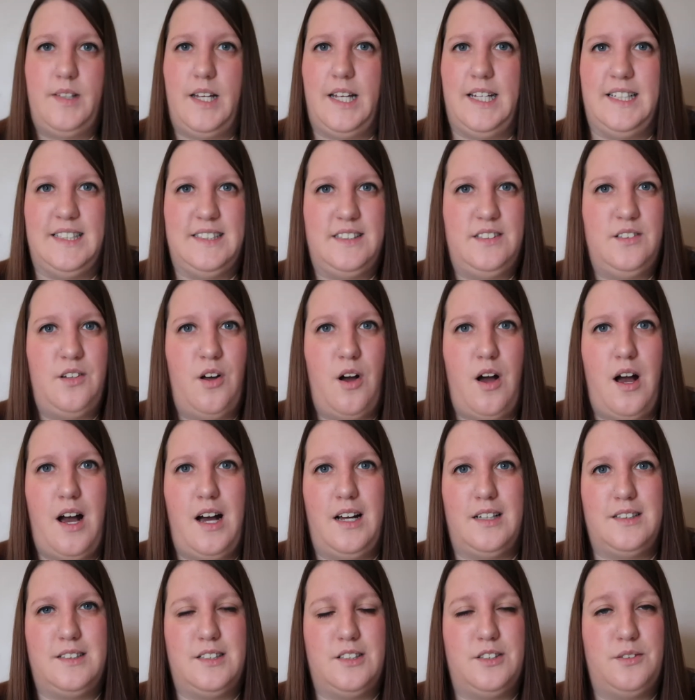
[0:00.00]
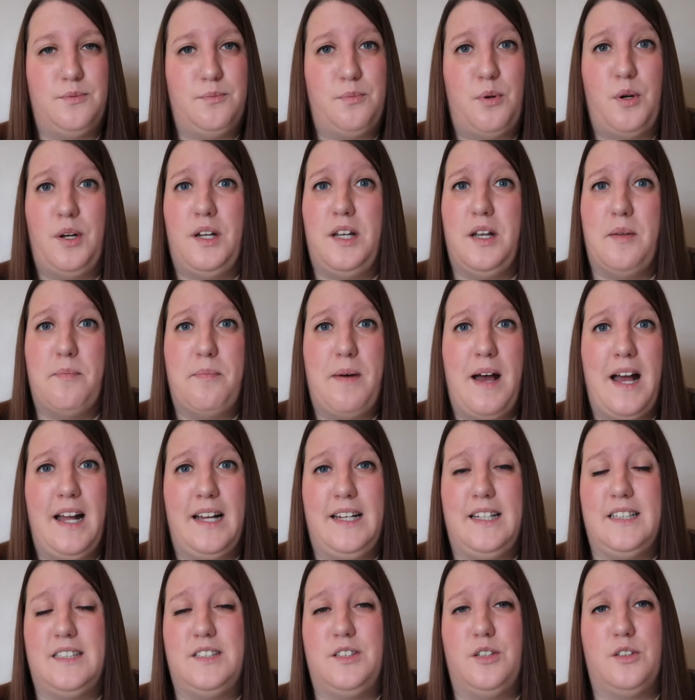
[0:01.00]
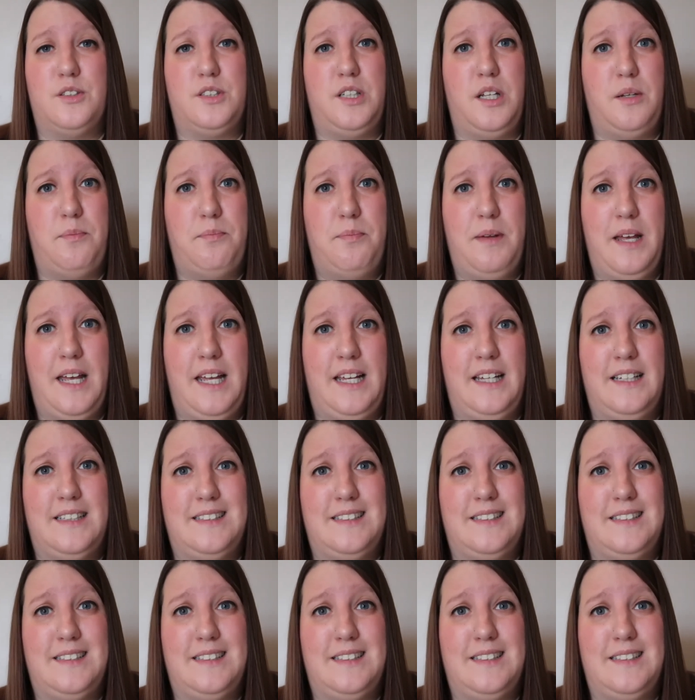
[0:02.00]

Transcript: It's not hard to put in a bag, it's not too big,